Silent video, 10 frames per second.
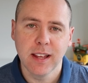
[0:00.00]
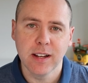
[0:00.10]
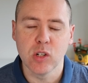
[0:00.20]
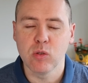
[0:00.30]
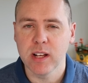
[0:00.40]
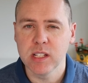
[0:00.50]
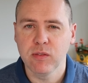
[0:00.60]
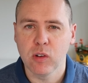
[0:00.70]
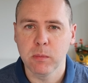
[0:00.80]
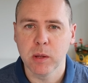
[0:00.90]
and to
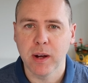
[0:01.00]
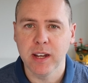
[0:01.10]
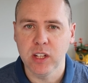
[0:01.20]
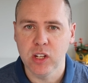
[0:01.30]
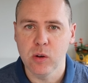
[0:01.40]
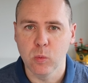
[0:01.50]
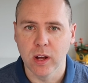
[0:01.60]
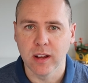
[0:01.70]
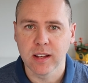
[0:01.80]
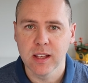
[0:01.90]
transform the way that you
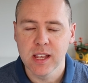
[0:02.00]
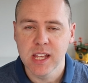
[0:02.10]
work,